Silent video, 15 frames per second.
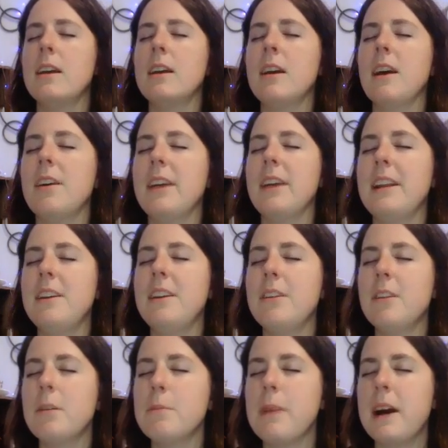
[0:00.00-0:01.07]
Now, in
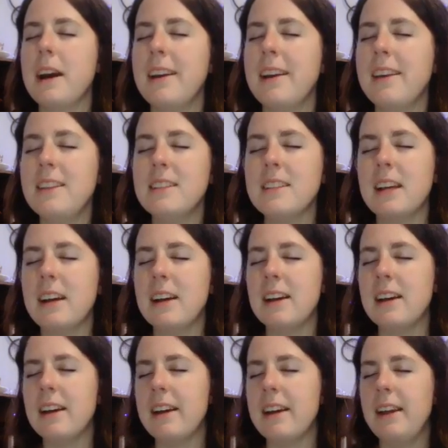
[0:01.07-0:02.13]
your mind's
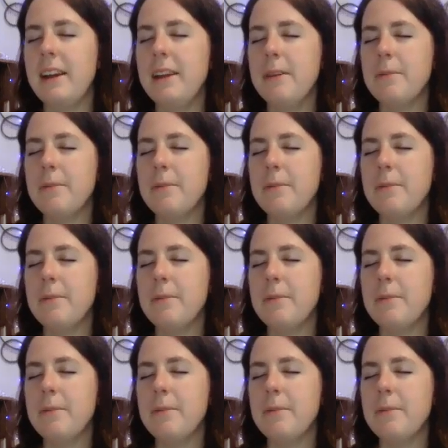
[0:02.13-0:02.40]
eye,